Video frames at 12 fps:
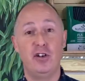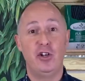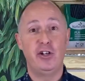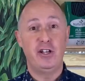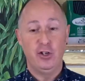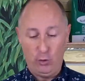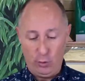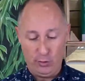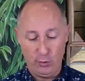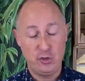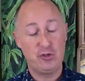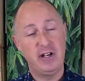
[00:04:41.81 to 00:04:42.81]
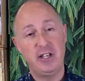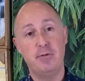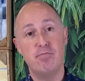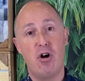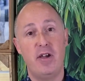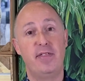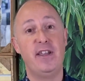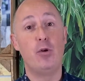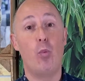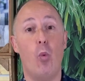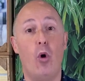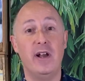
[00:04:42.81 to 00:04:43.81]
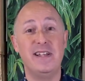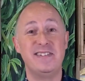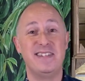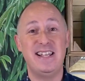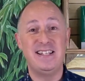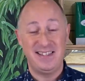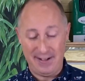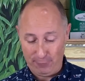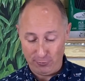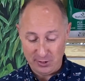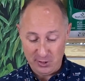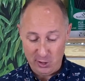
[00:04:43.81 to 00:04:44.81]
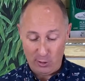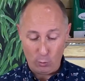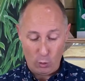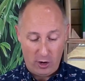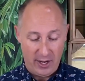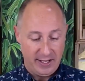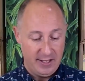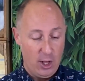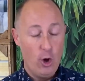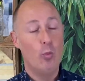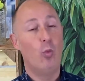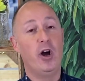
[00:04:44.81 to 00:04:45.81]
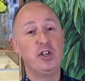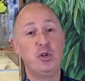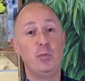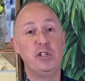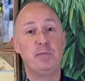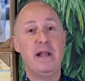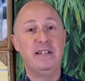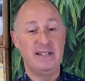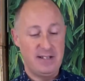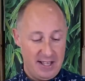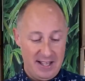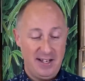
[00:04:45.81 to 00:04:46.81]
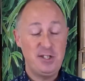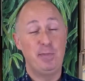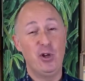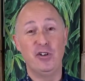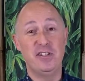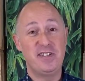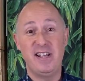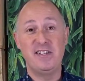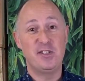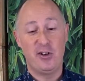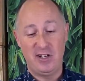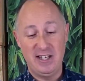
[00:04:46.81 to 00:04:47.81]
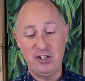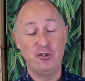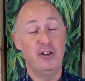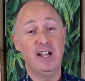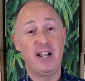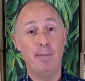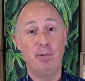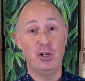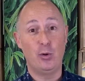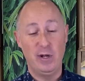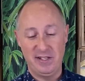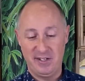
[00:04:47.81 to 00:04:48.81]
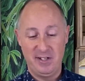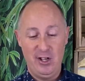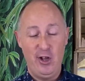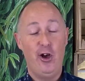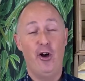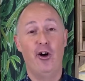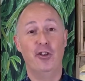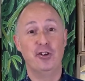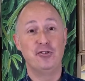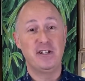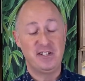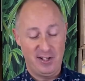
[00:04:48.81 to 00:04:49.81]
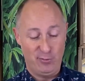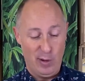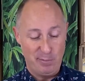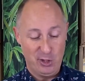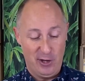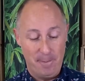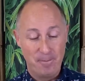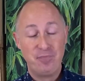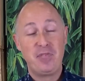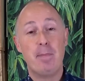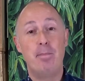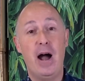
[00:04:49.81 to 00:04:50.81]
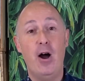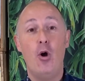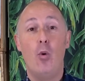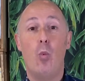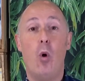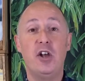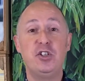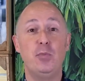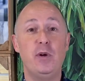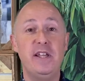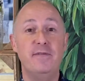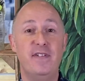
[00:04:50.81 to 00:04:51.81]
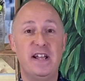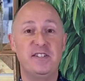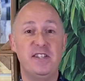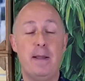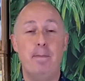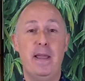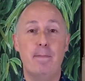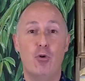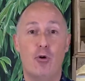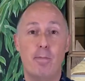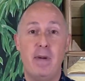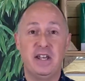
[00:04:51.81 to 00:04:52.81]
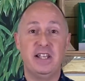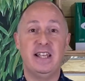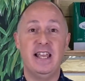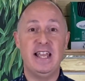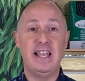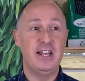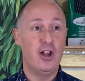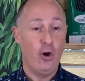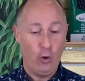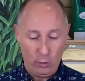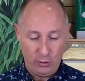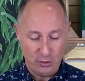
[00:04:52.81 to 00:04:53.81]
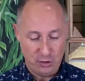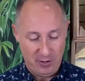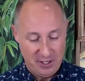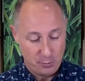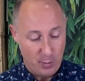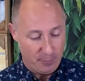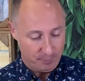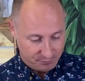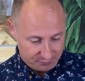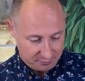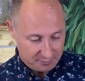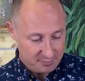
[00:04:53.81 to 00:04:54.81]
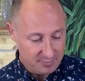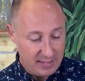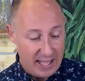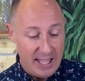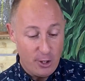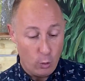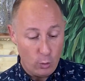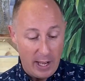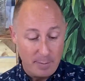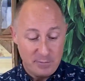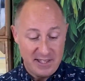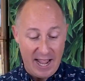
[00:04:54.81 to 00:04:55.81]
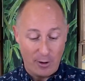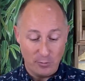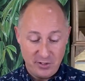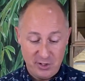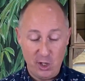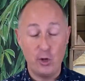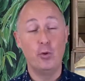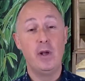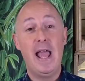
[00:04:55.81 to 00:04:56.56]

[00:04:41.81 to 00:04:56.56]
looking at a Hawthorn strainer, you might think, what is the difference? Like, why should we spend in, let's be honest, these are literally a couple of quid on the Drinkstuff website. But why should we invest a bit more money in Hawthorn strainers? Well, it all comes down to